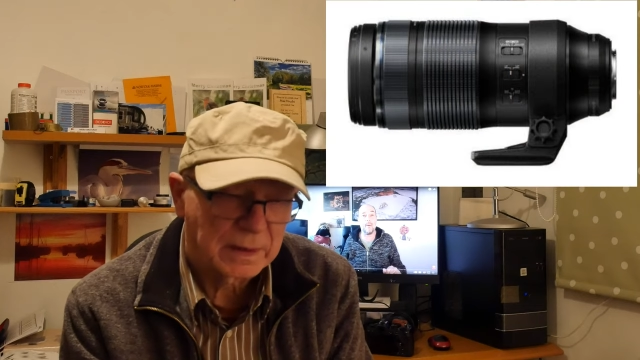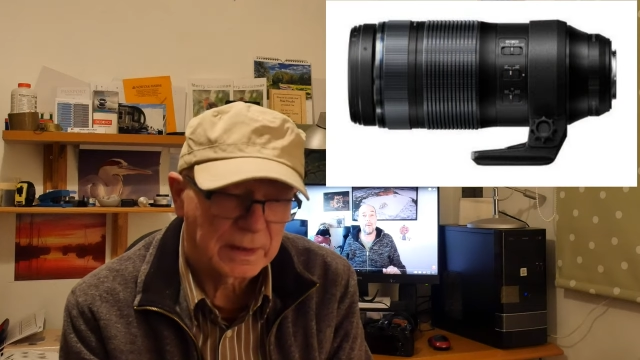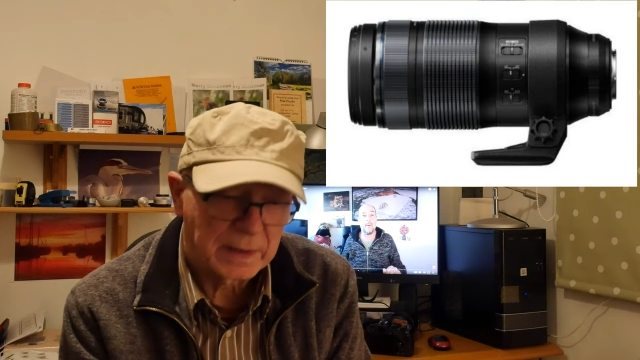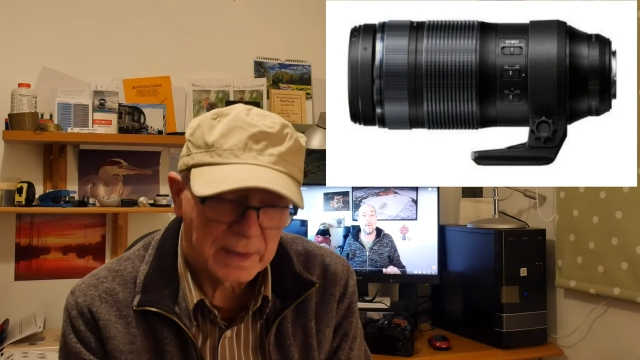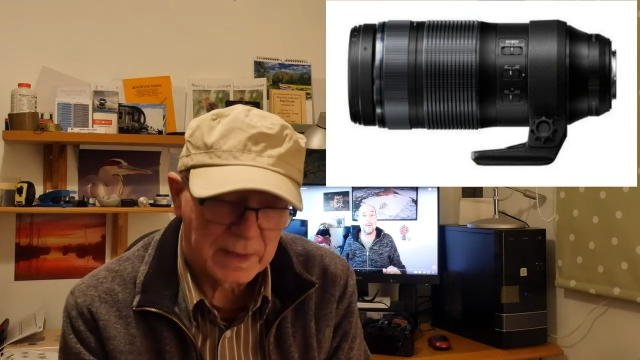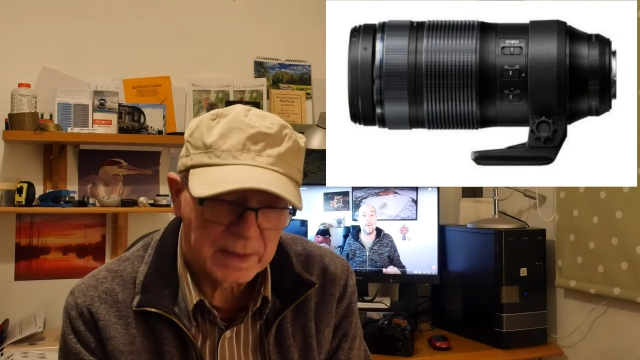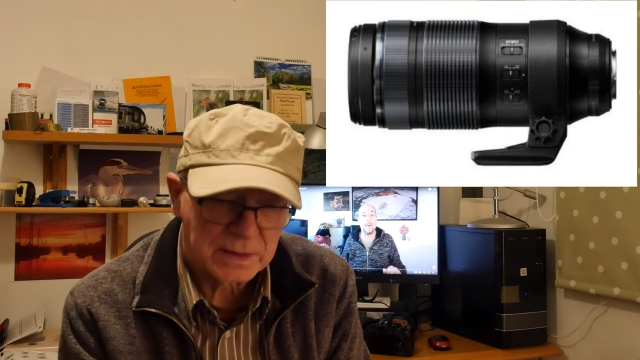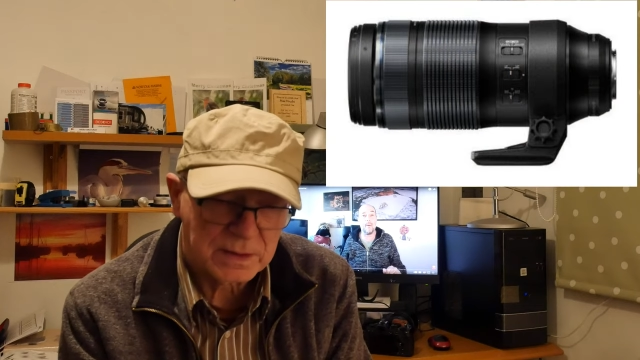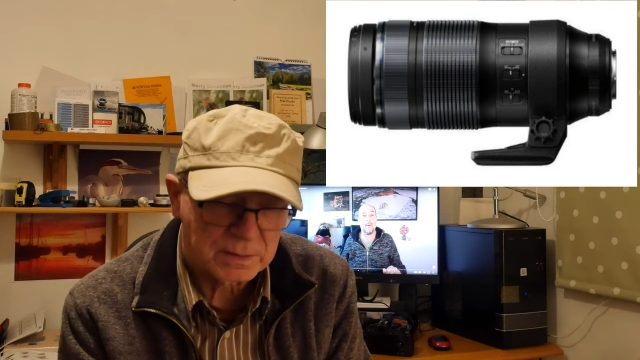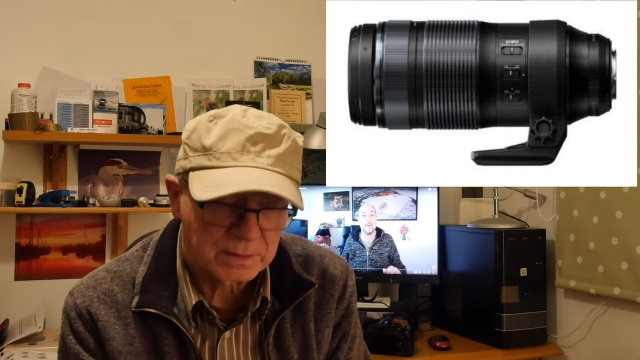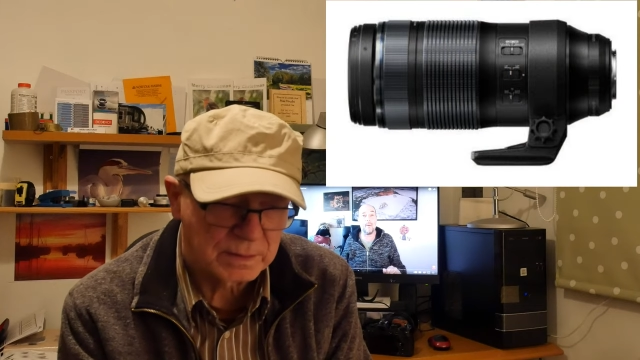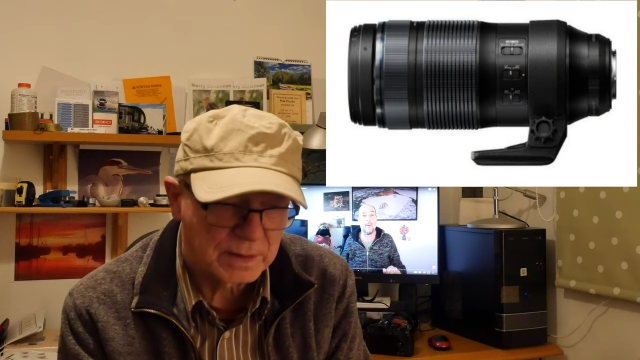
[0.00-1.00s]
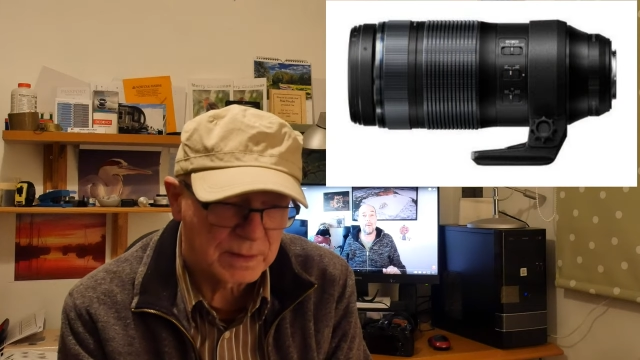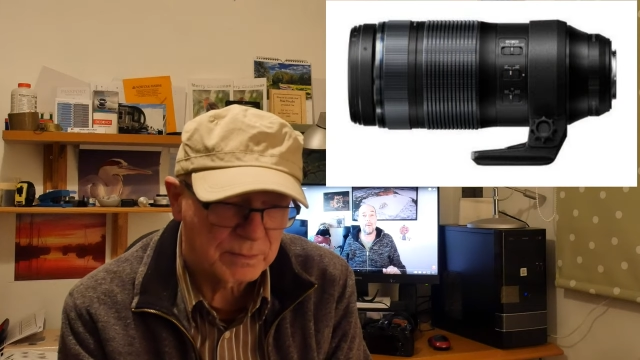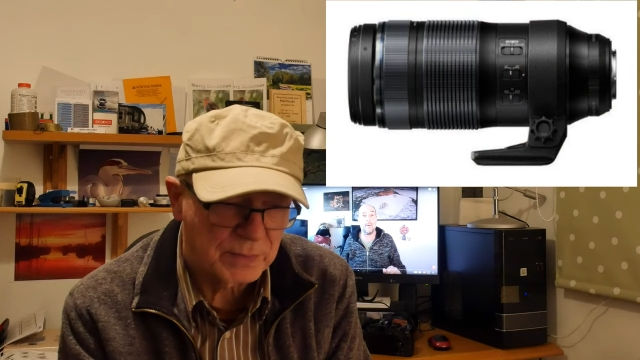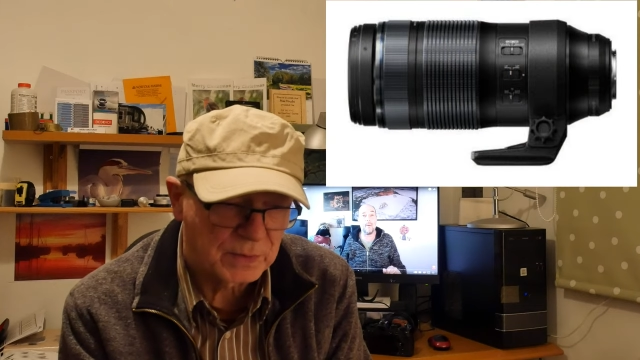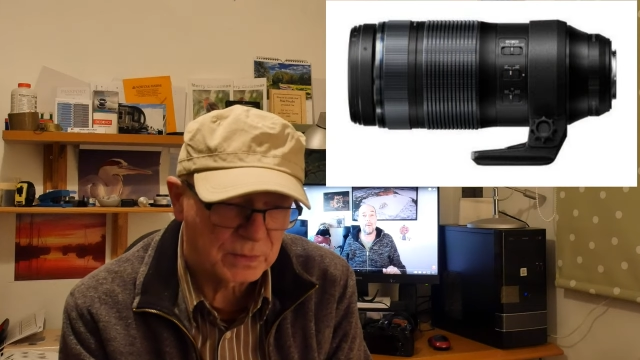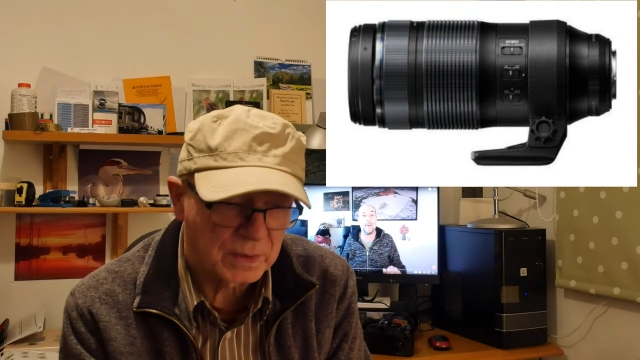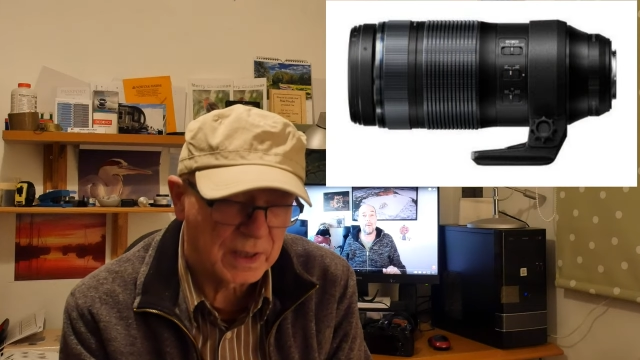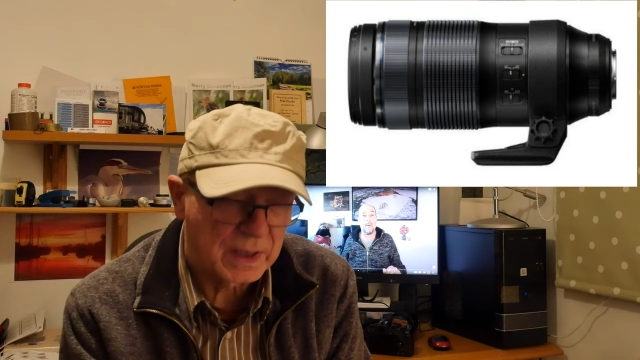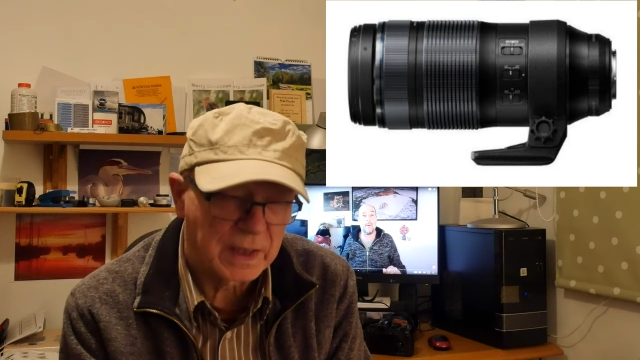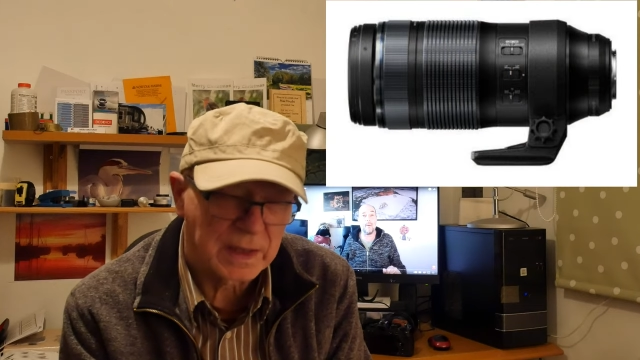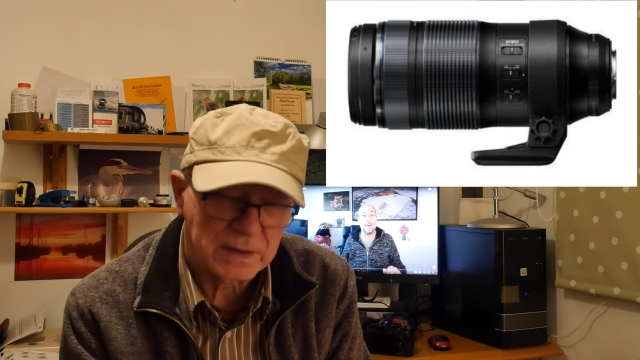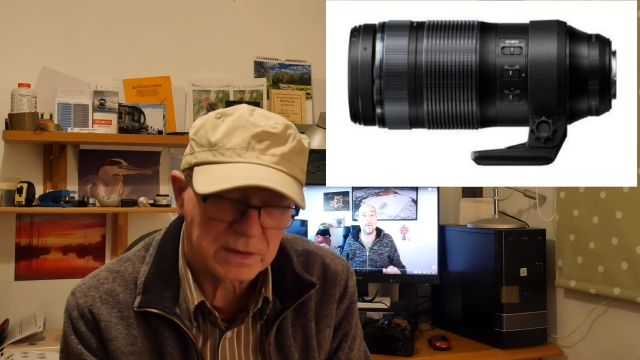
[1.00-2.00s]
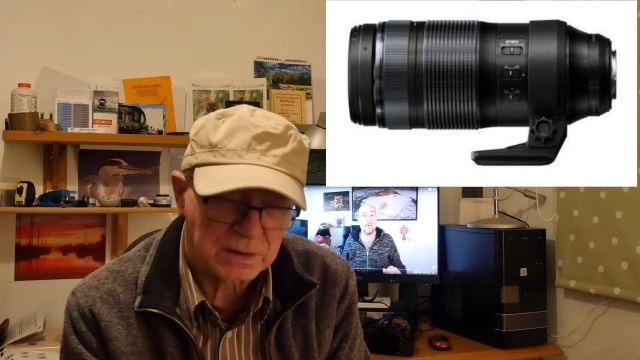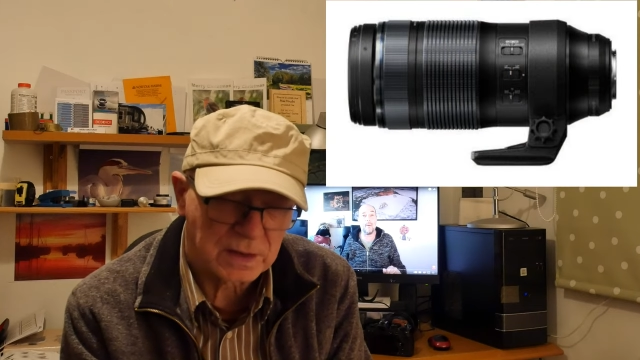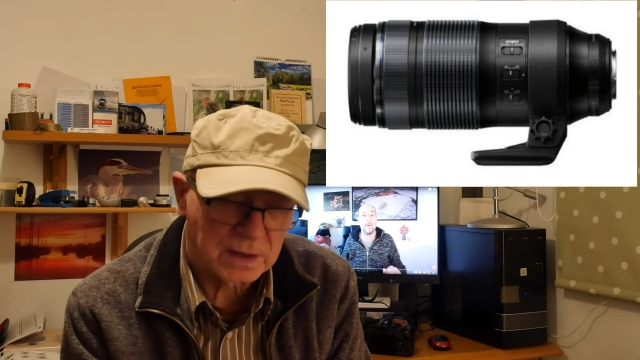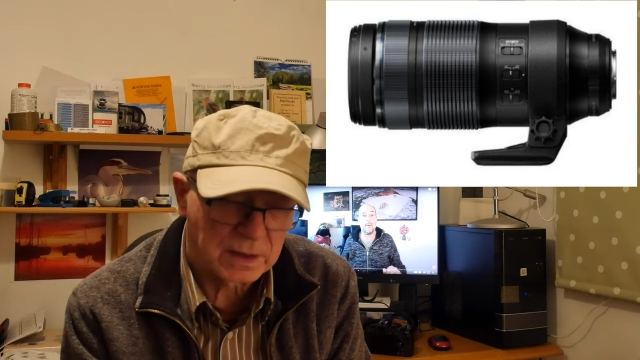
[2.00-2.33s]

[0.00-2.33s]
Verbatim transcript: it has inbuilt it has uh,